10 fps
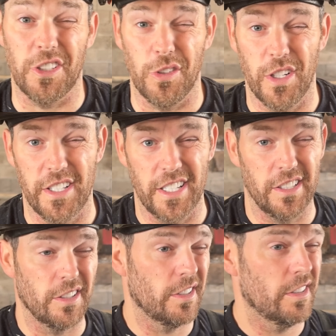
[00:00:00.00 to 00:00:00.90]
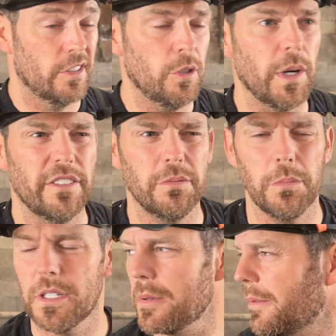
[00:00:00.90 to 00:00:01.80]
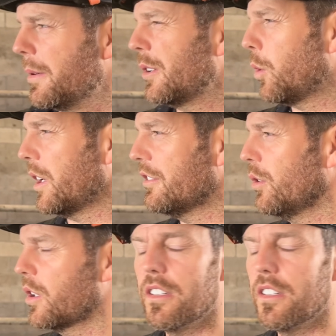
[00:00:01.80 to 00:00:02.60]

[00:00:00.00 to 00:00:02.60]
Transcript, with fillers: do, and then, no, I haven't, must have about 24